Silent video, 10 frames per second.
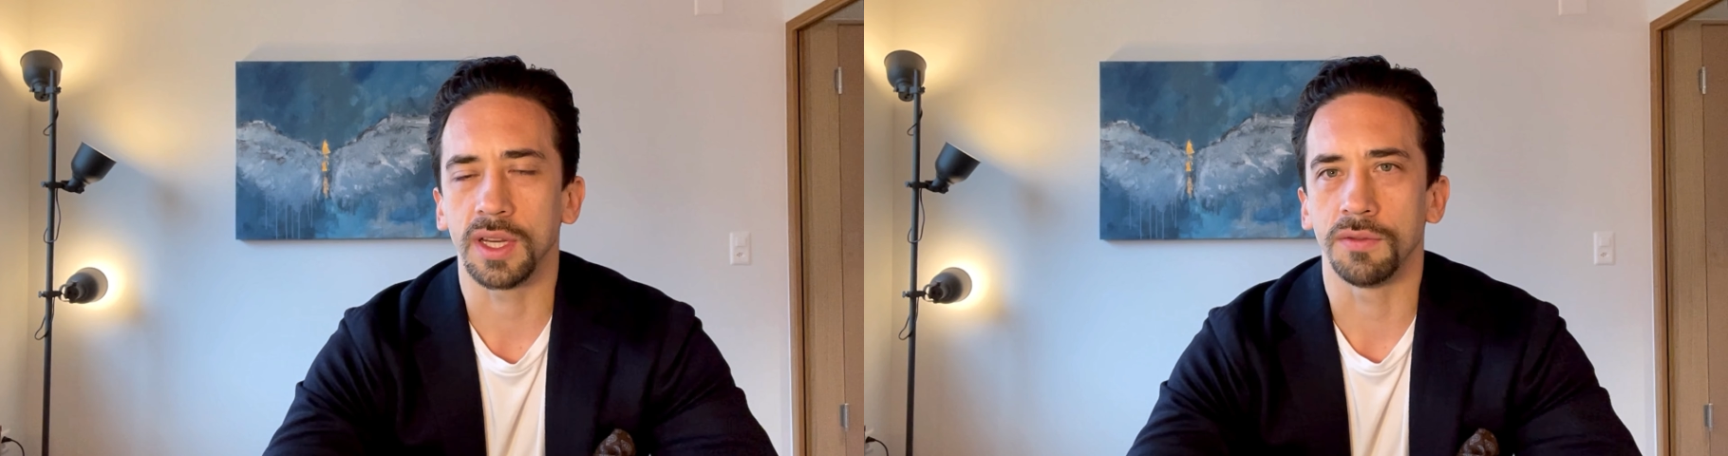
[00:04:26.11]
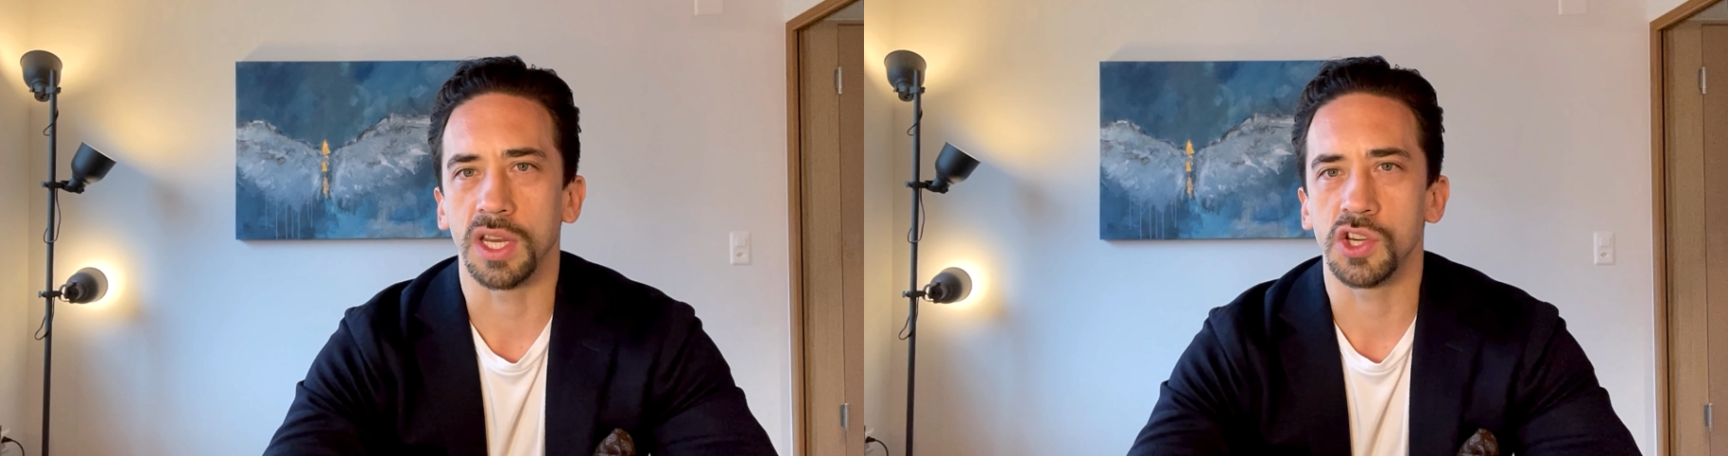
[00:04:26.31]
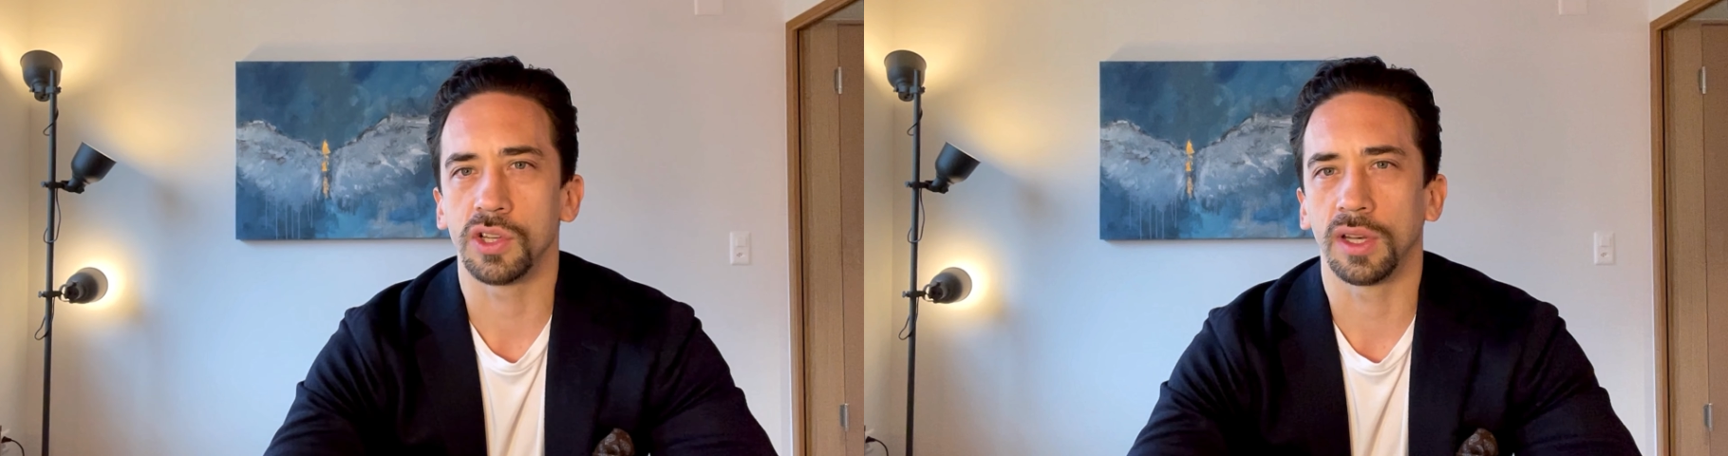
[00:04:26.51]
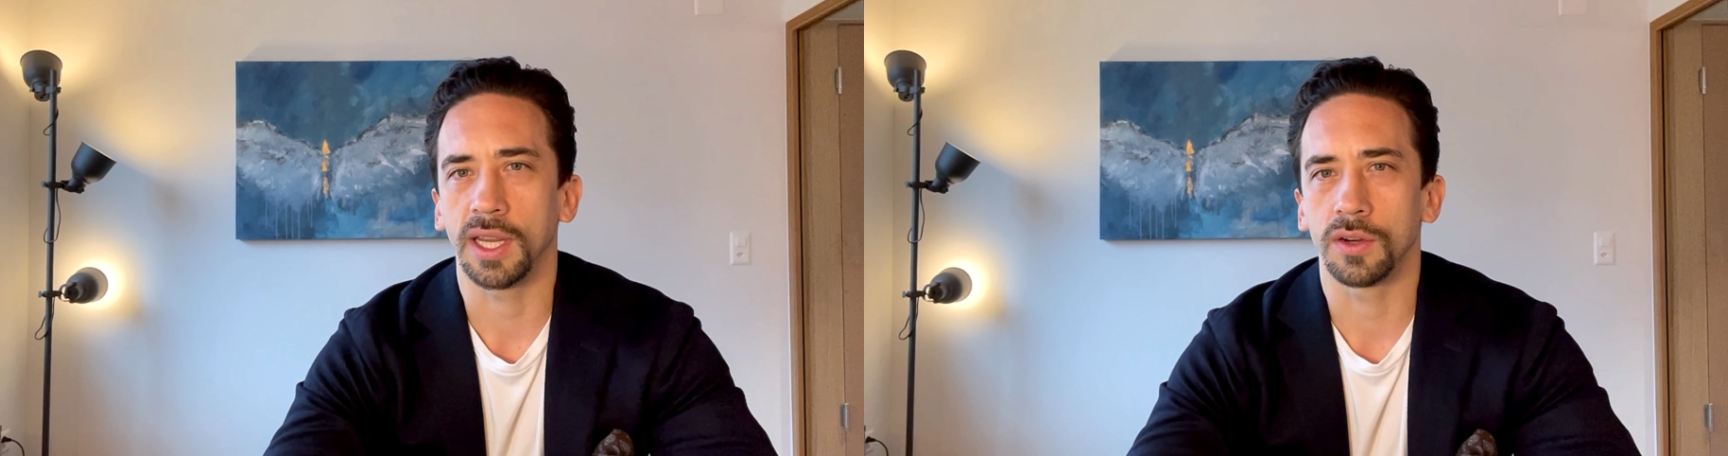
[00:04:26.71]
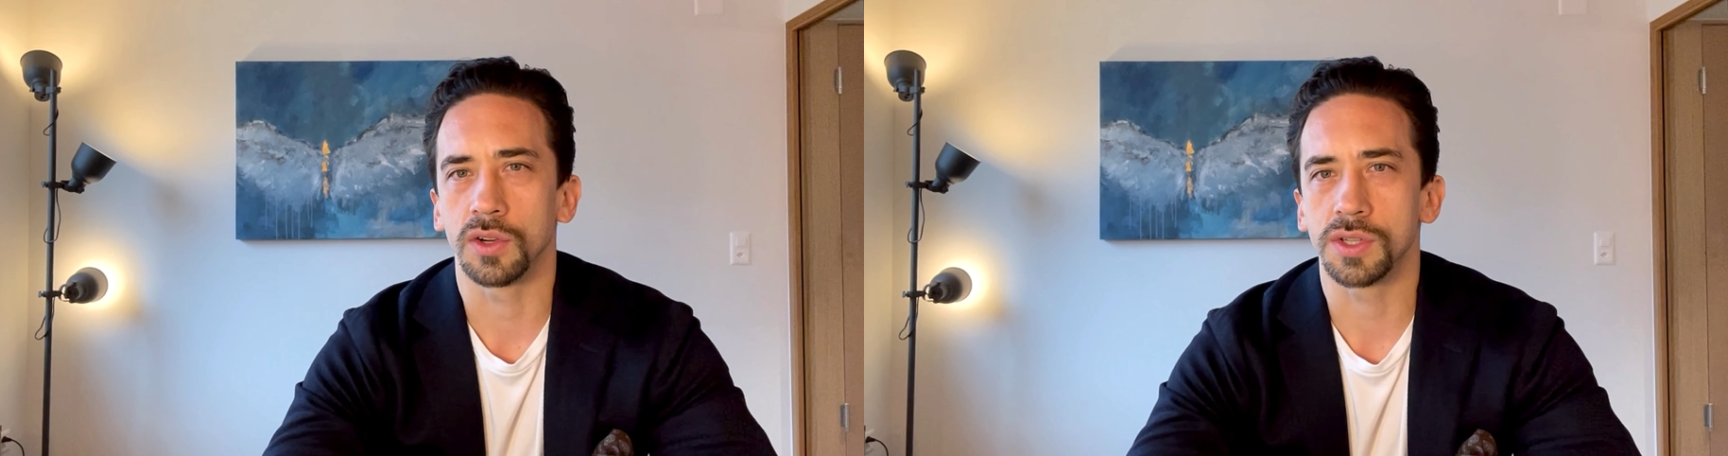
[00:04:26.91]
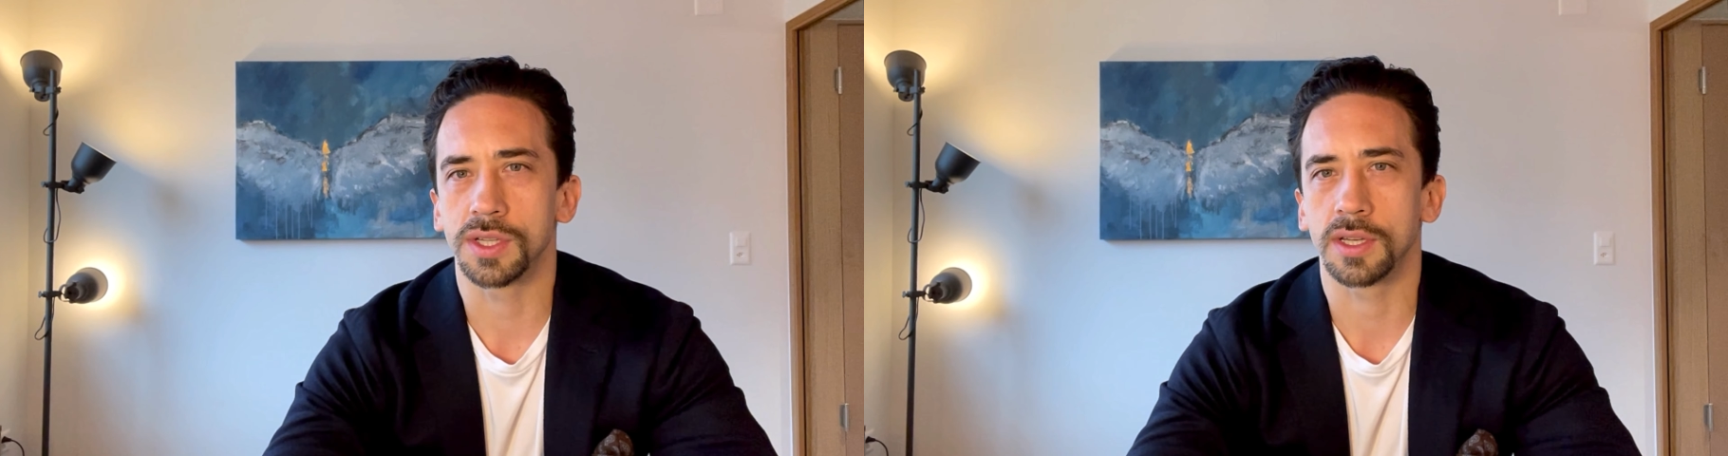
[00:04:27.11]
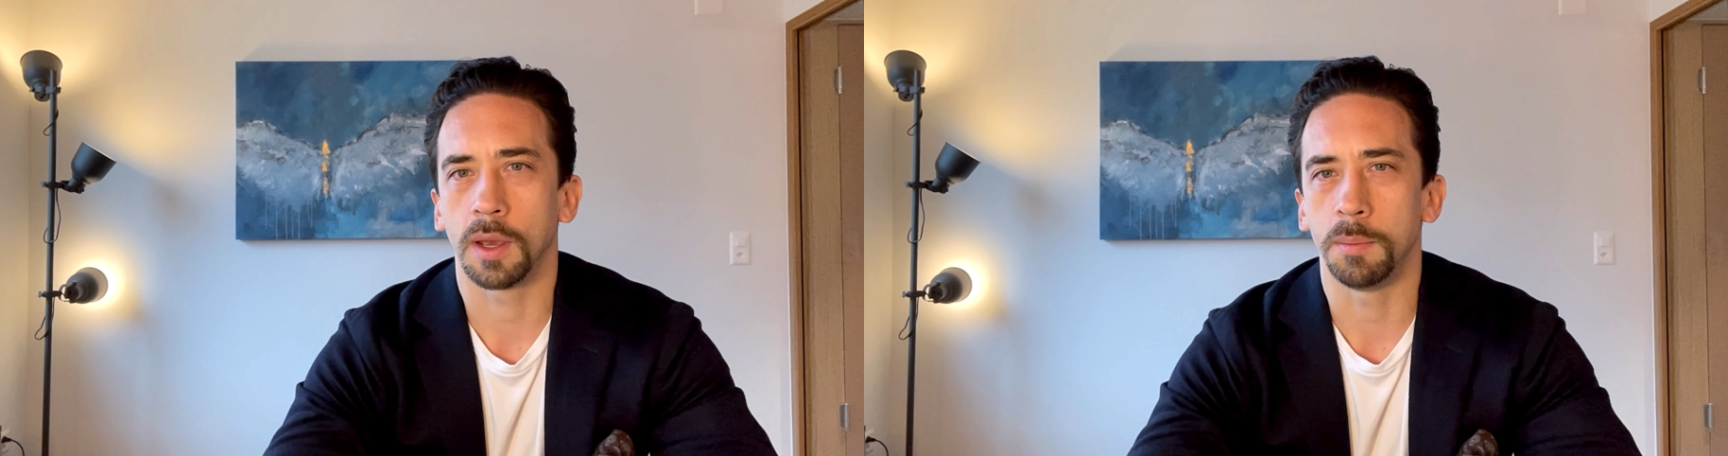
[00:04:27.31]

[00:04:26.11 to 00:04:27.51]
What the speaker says: innovation leaders